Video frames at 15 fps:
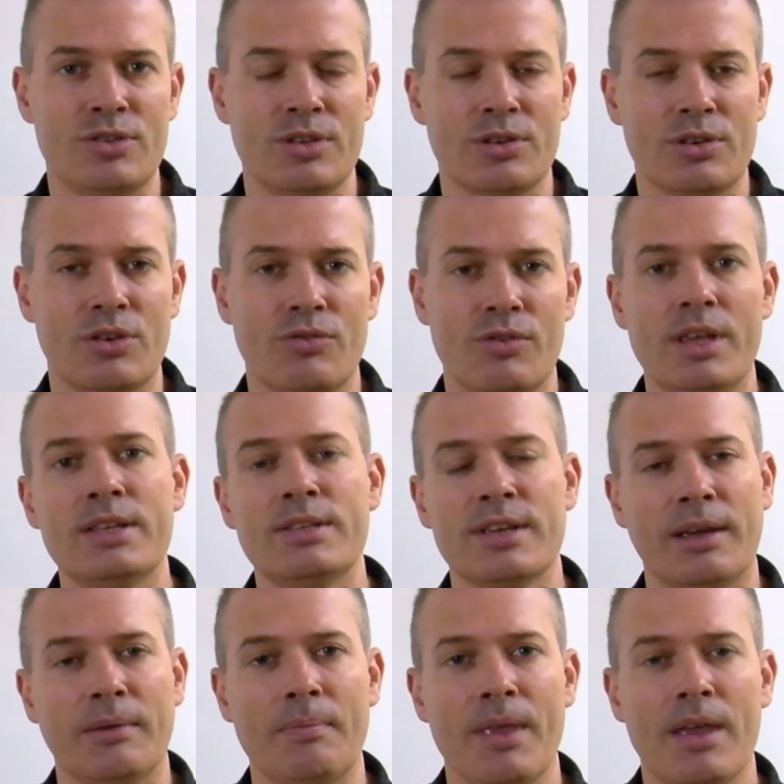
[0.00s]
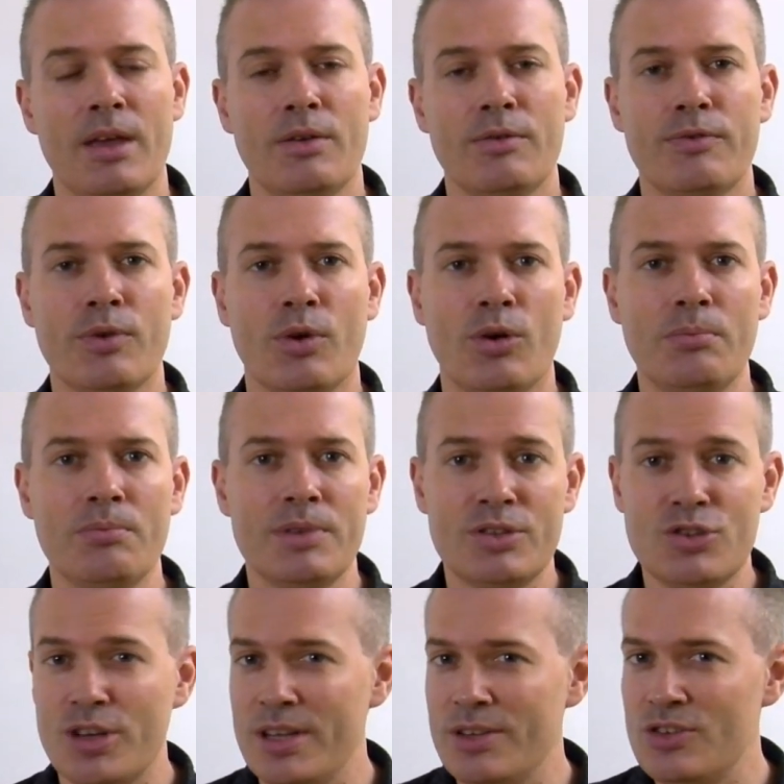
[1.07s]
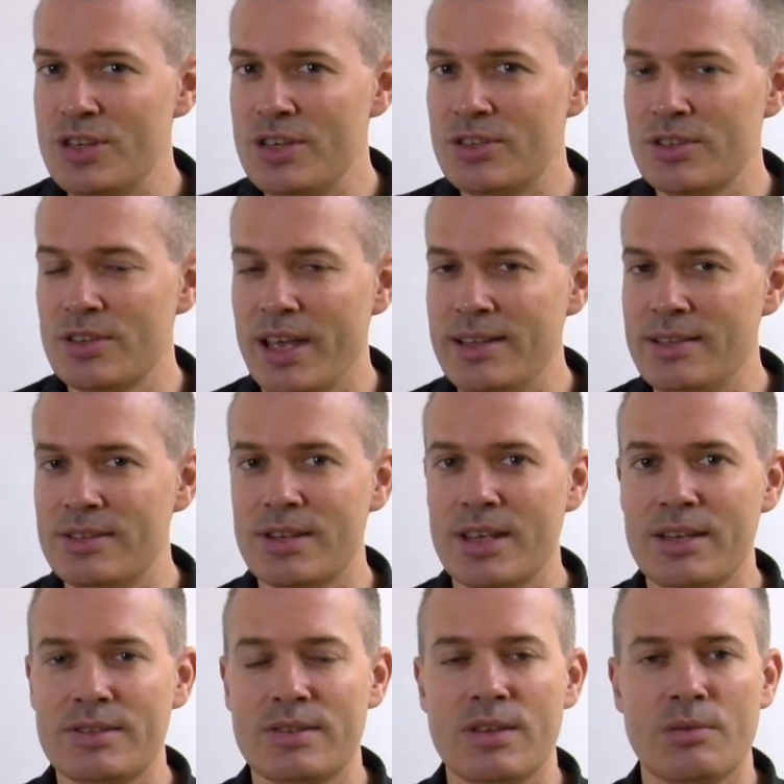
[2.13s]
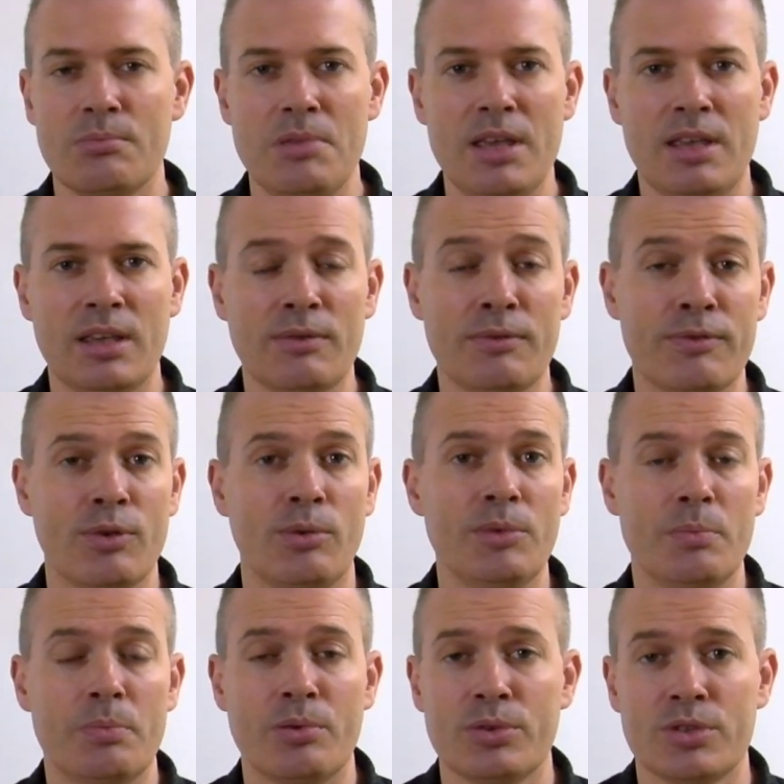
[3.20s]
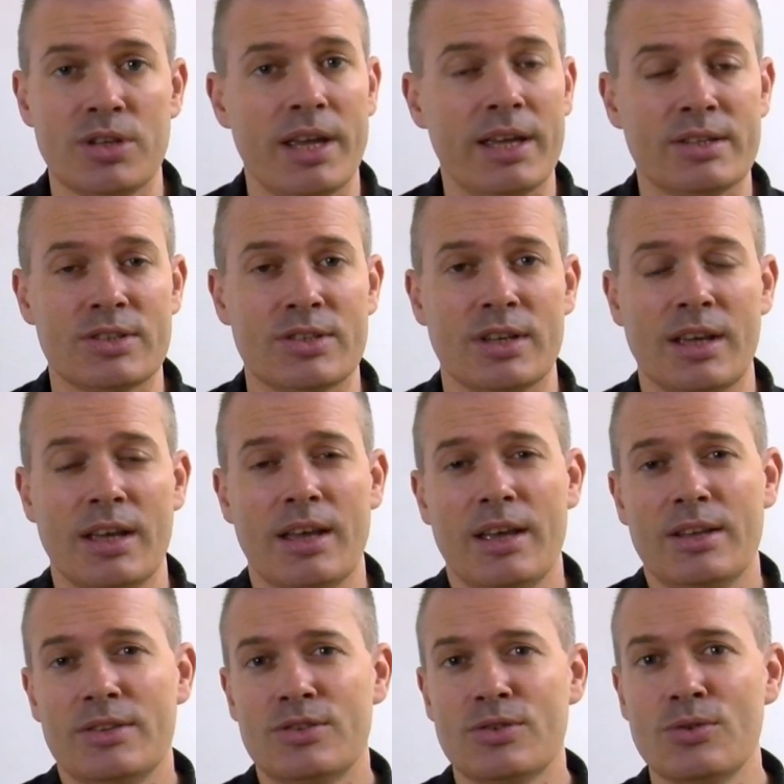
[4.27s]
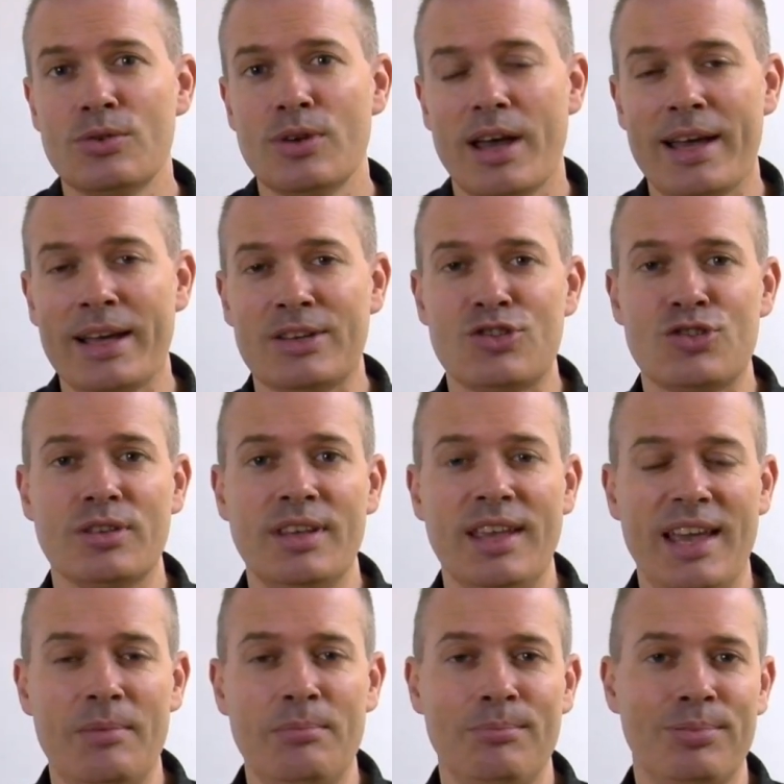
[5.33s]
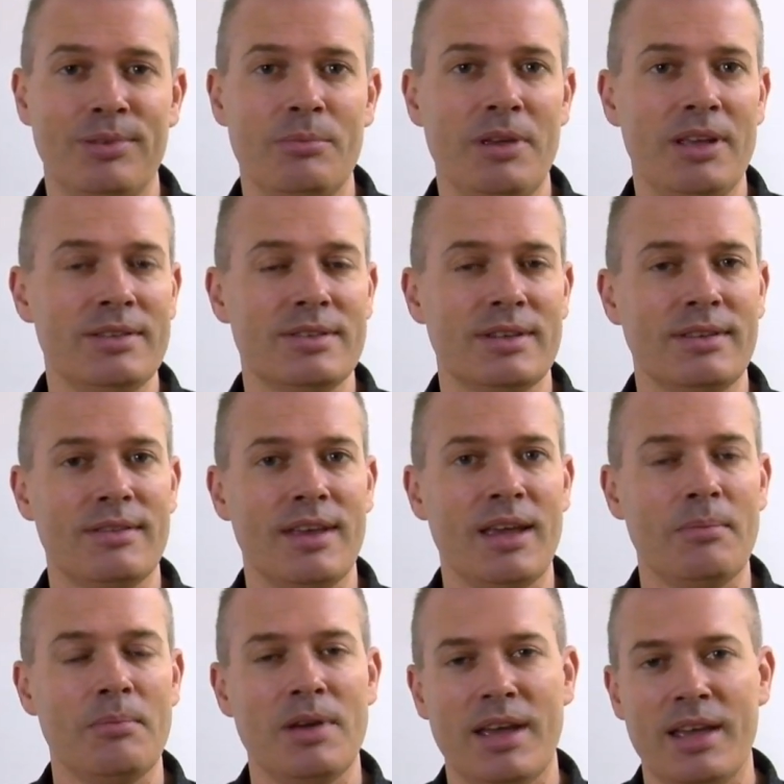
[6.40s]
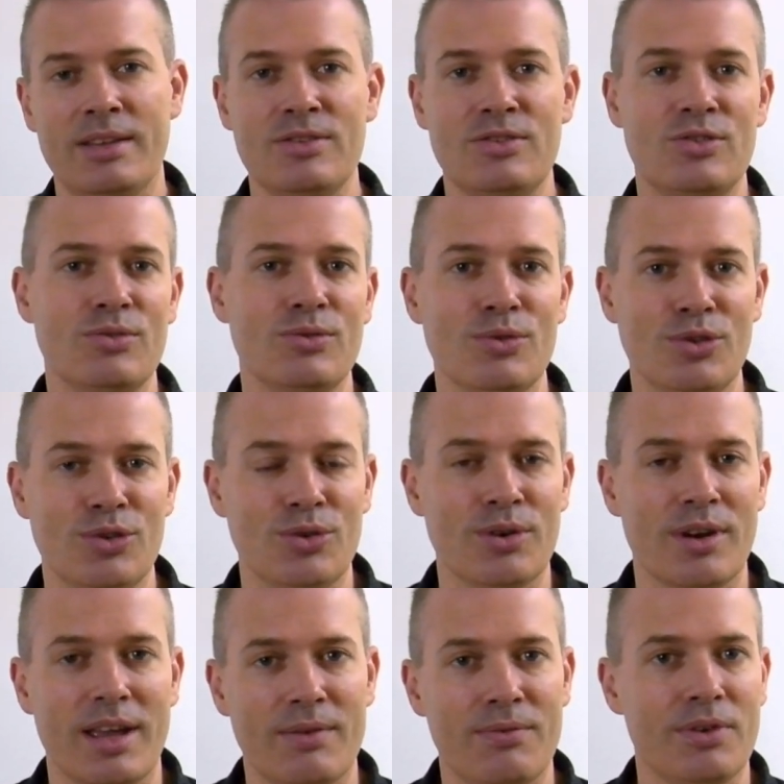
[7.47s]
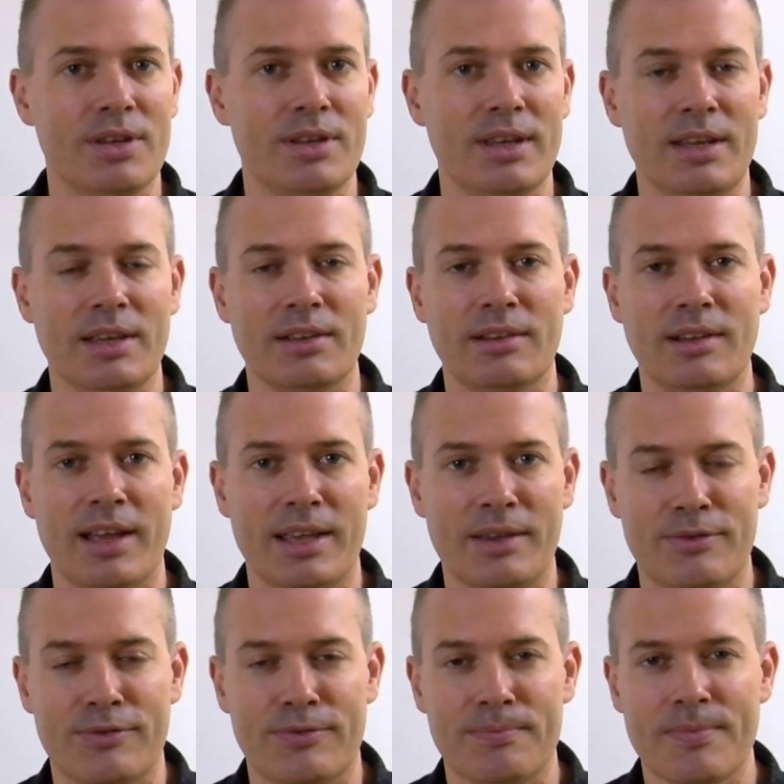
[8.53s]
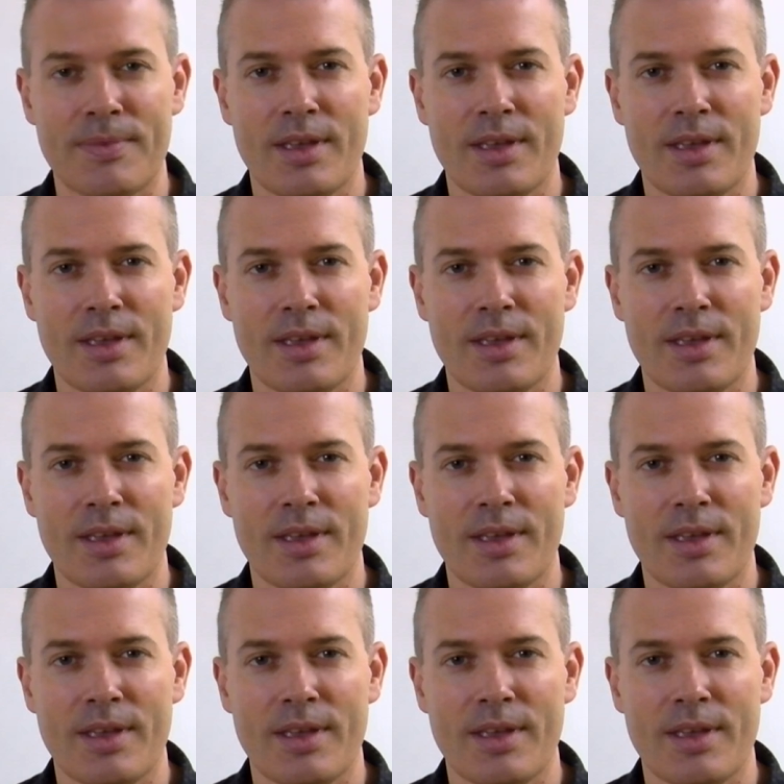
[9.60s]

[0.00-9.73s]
that you're creating from the changes and insights they are making from the process to actually implementing them into your everyday life.